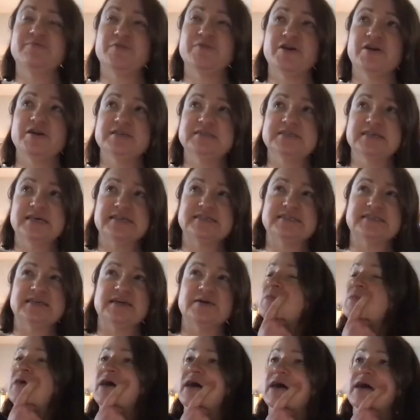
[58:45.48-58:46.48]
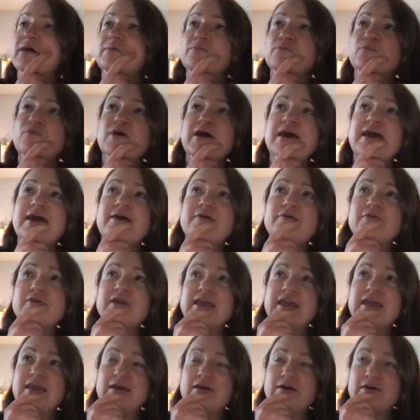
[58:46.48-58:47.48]
processed it i'm
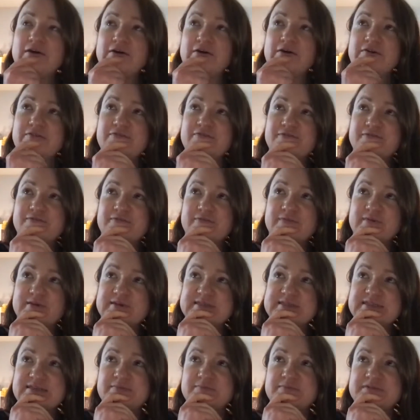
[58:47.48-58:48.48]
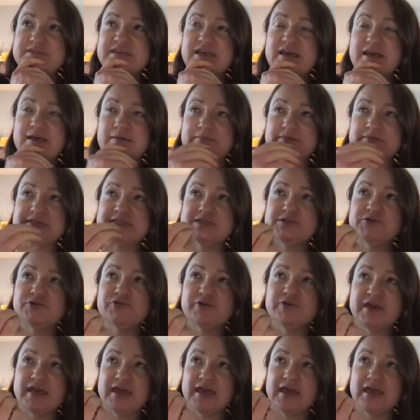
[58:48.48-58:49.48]
wary of sometimes
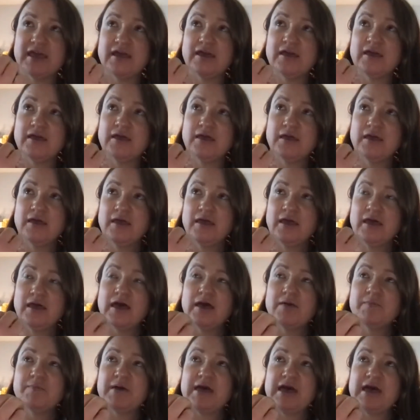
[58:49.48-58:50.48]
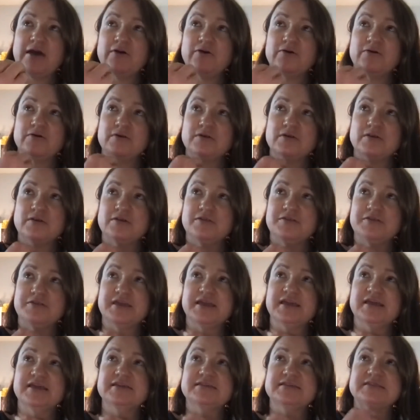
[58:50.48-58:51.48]
talking about
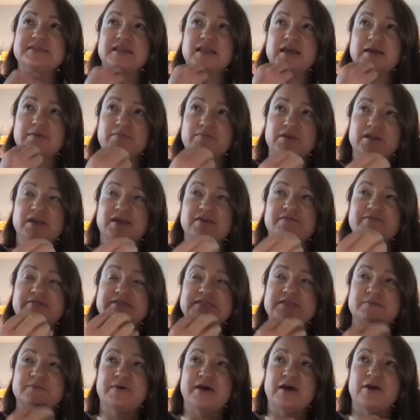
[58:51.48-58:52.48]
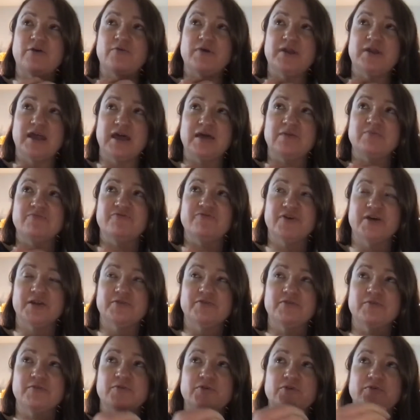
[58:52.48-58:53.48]
things that i'm nervous about when i'm
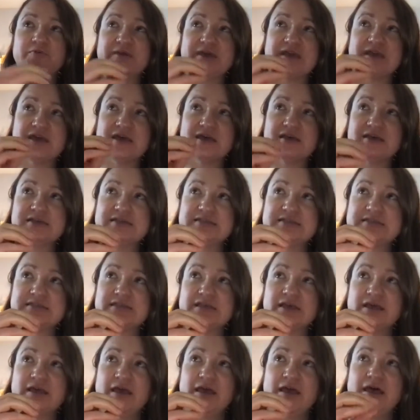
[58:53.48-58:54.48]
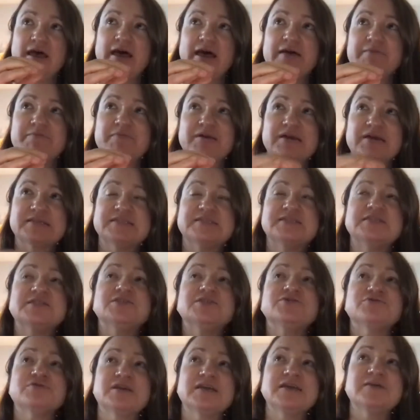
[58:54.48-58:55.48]
vulnerable because i'm
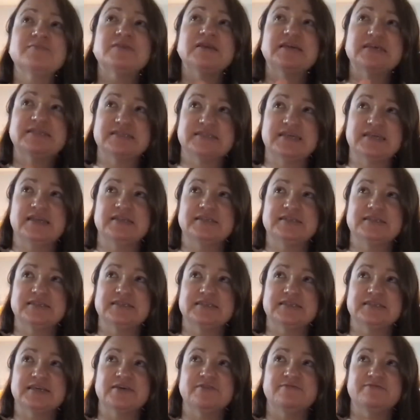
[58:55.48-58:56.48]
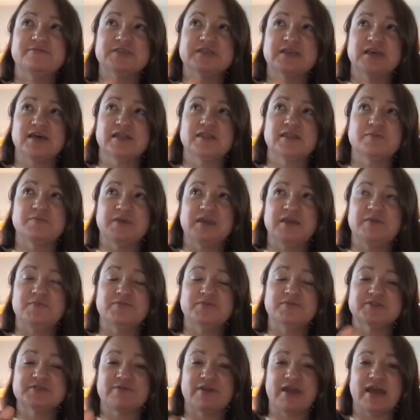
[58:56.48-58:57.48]
extremely sensitive to other
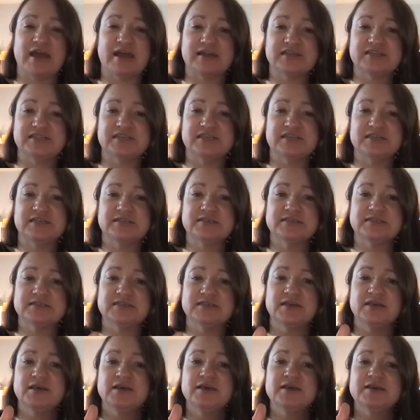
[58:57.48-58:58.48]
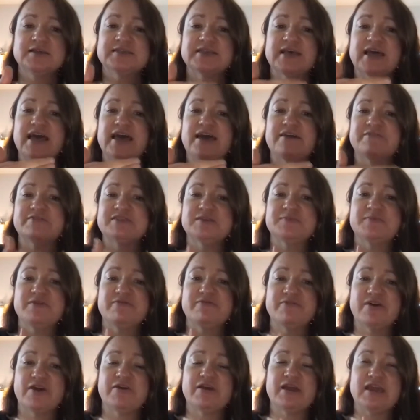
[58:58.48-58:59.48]
people's reactions so mm. i hmm. have to
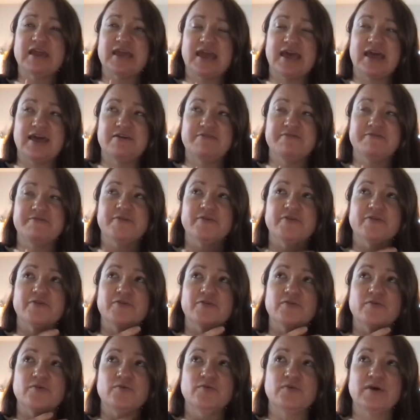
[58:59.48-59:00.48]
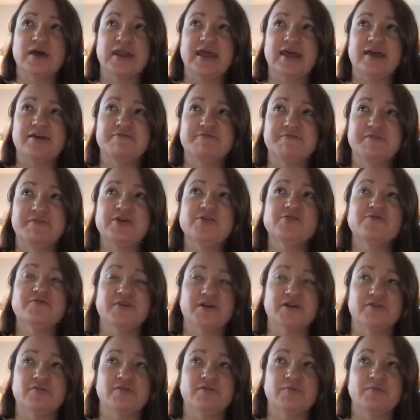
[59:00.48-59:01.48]
very careful when I feel
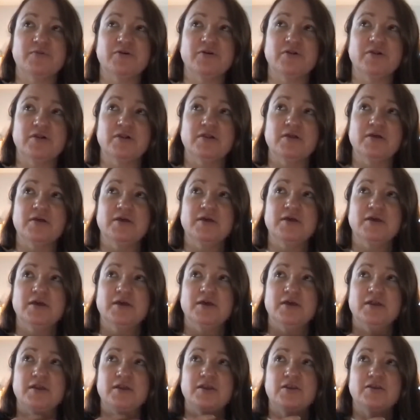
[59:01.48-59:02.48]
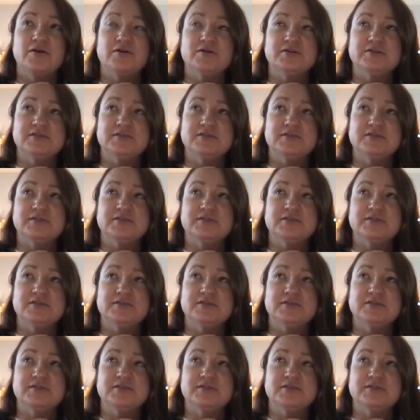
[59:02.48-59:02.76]
vulnerable hmm. not